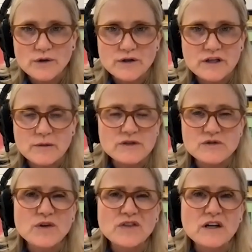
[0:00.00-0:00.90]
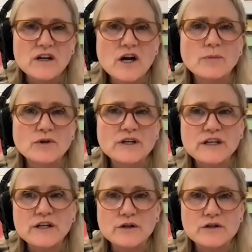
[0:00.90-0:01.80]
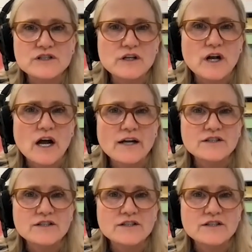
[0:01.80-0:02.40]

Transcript: with him was within a couple of years that I